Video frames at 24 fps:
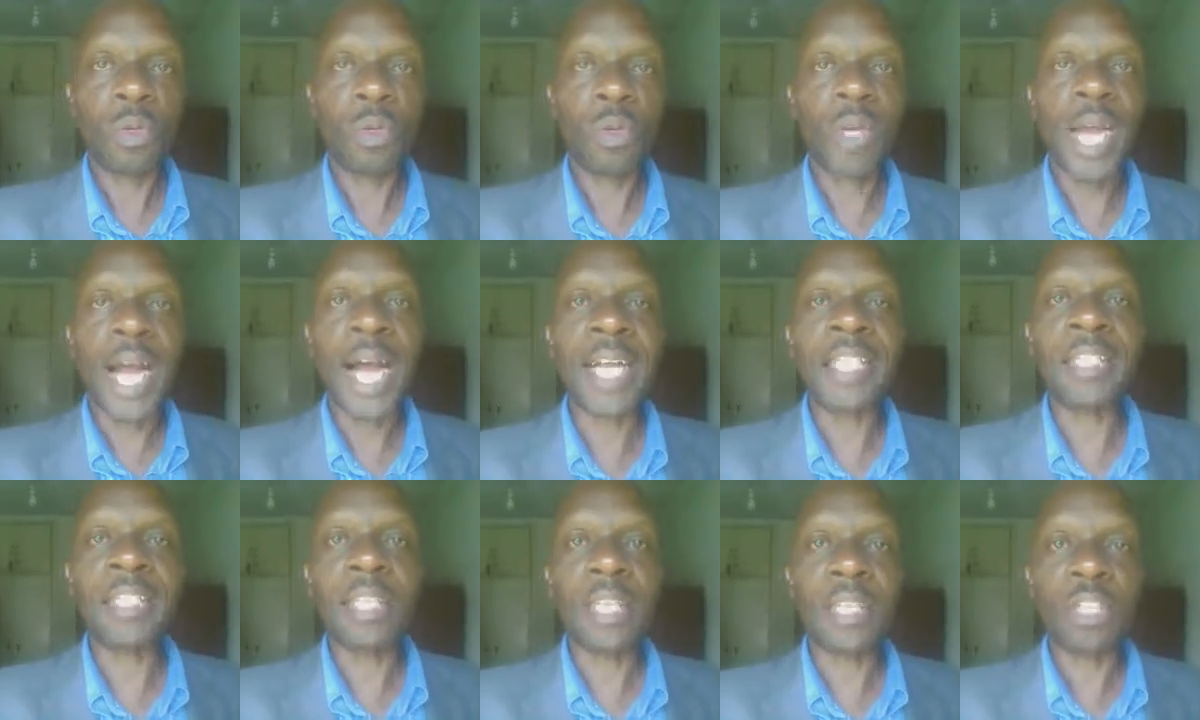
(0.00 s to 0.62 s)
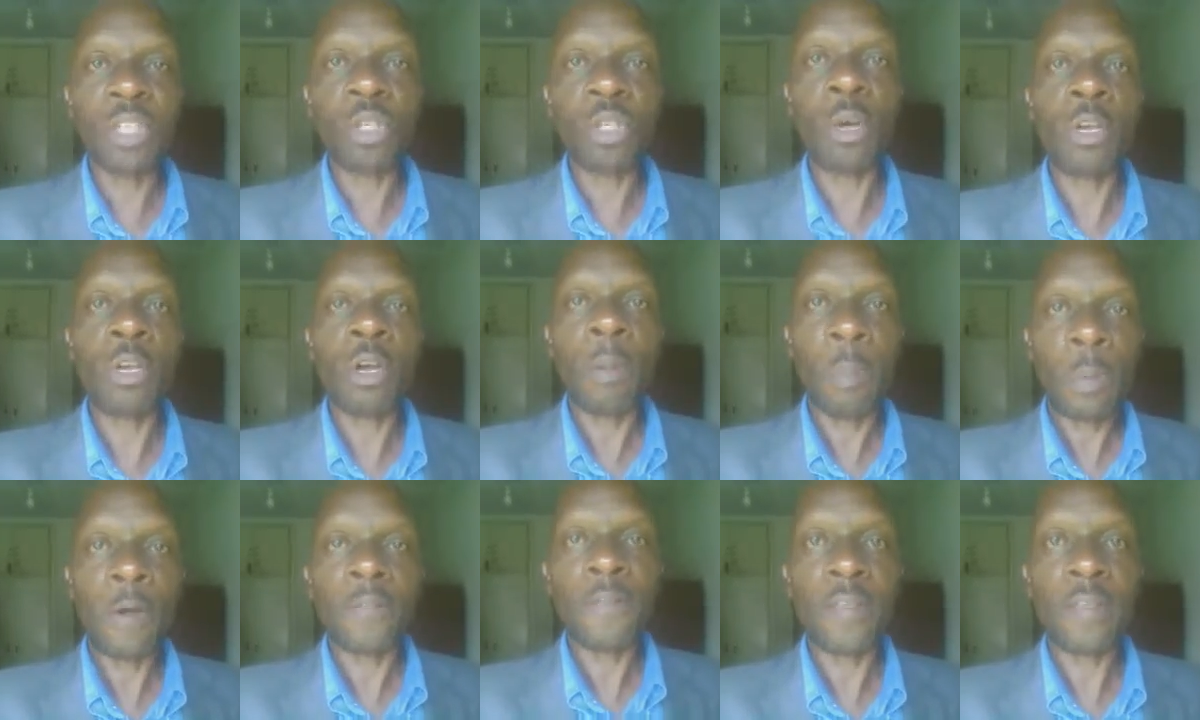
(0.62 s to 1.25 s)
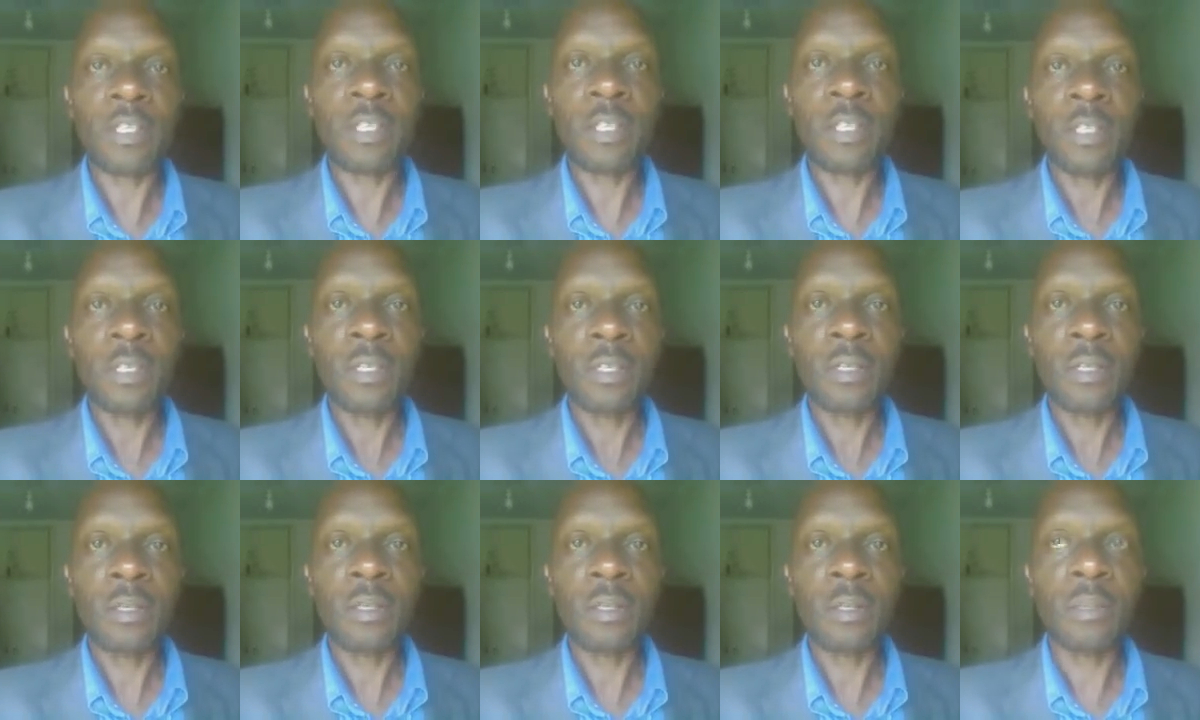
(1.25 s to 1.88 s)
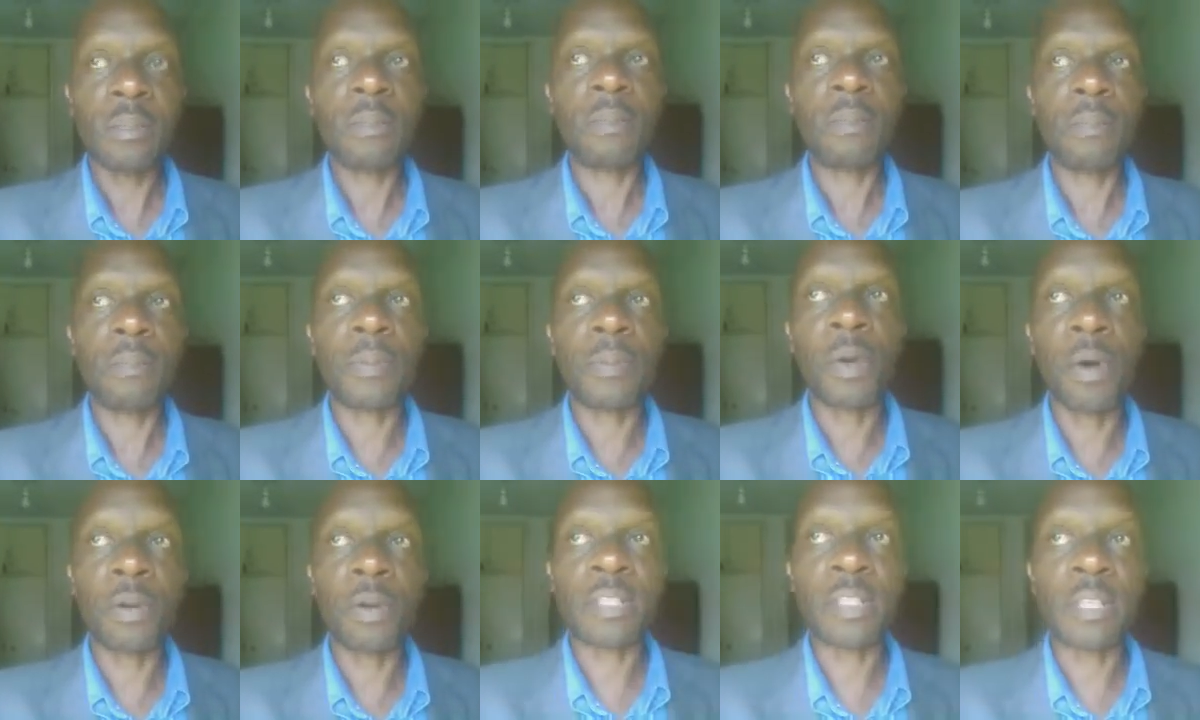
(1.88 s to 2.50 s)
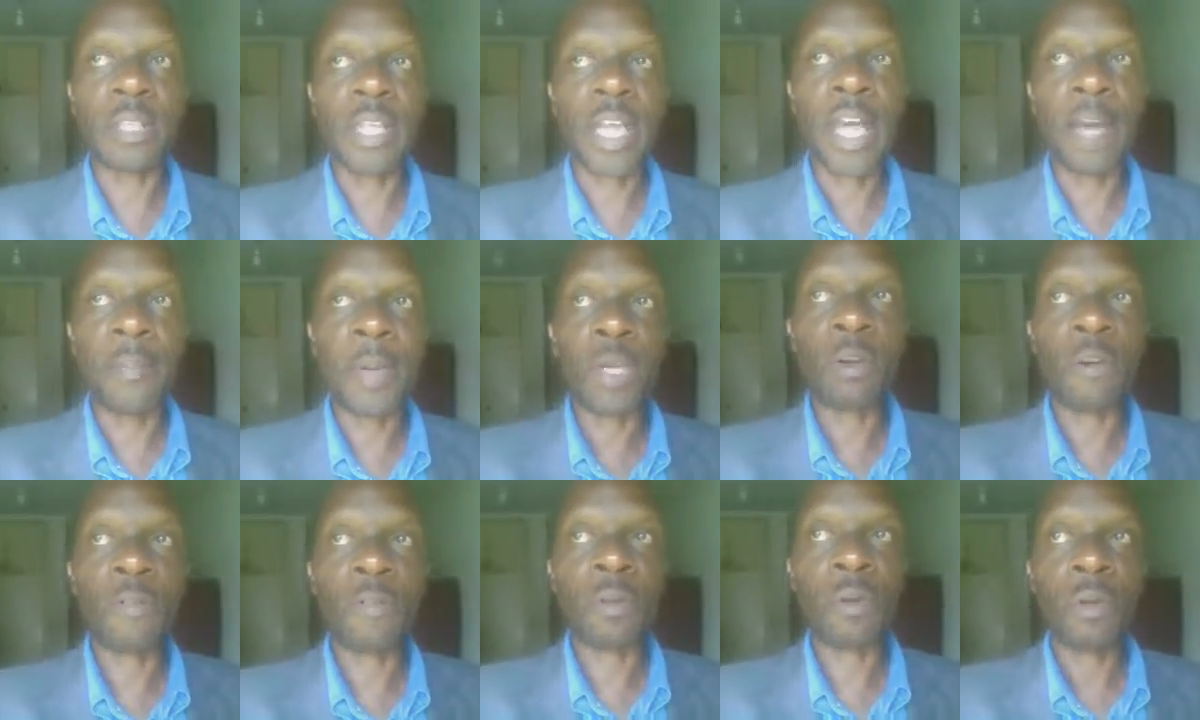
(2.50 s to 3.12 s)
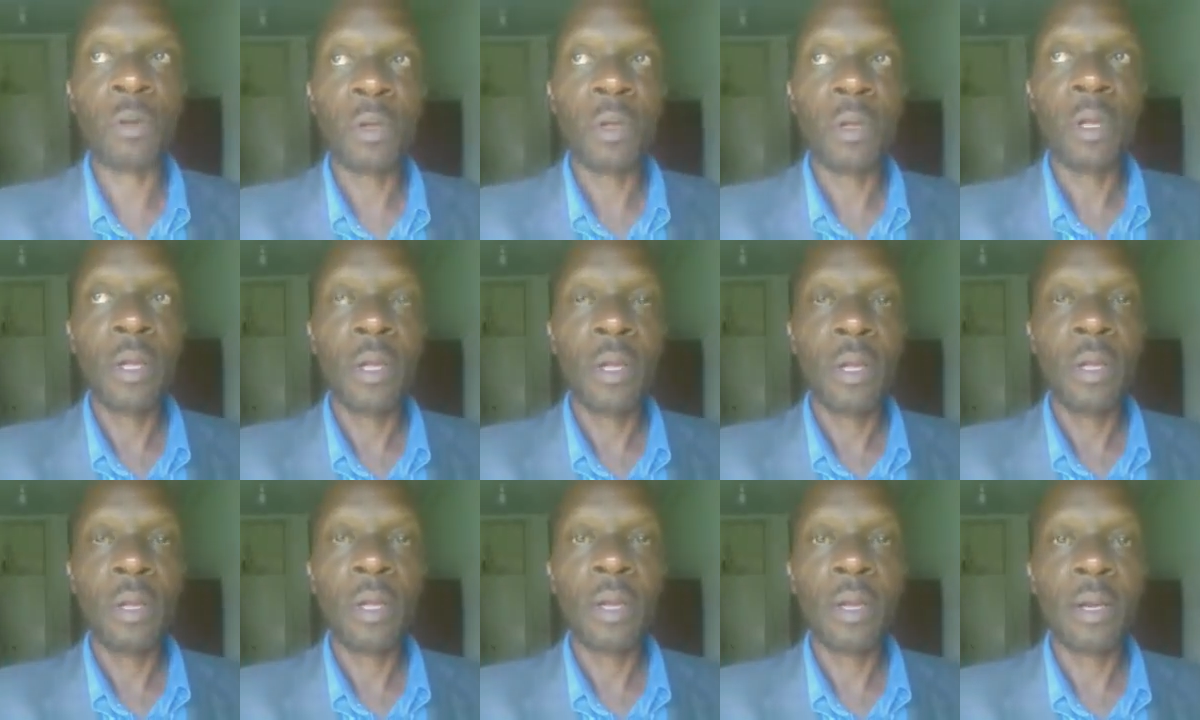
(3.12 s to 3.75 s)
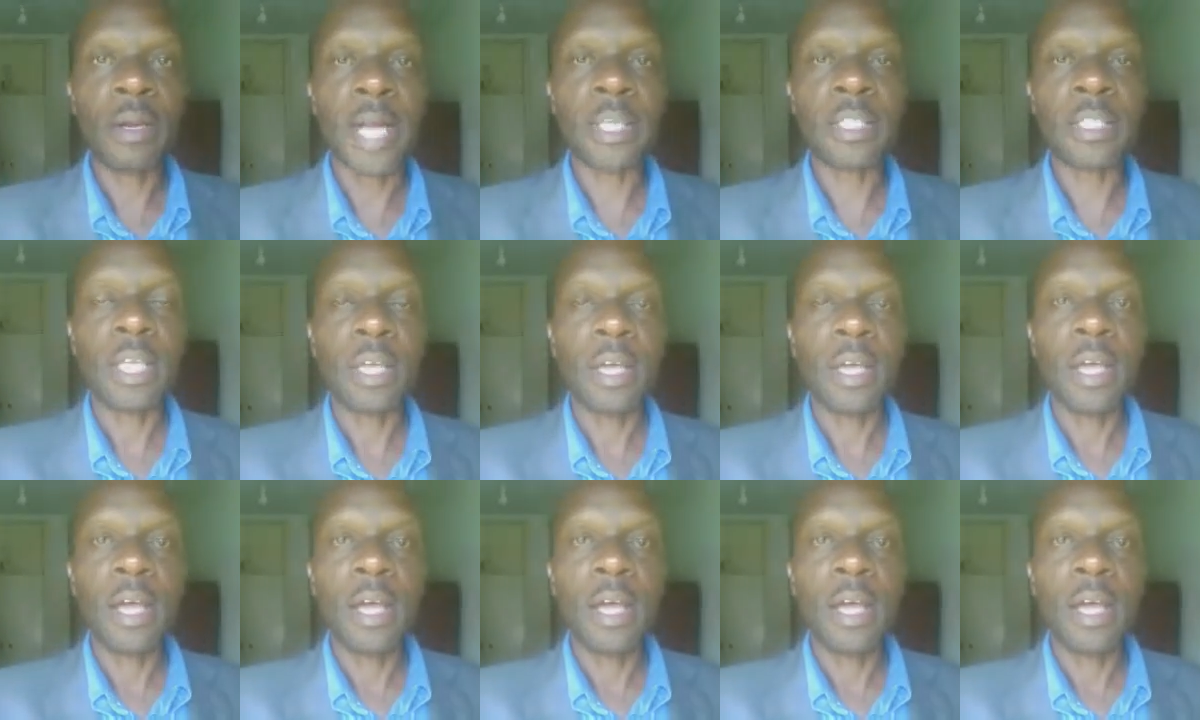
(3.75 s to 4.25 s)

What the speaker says: you can't enjoy your profits because there are many of you, right?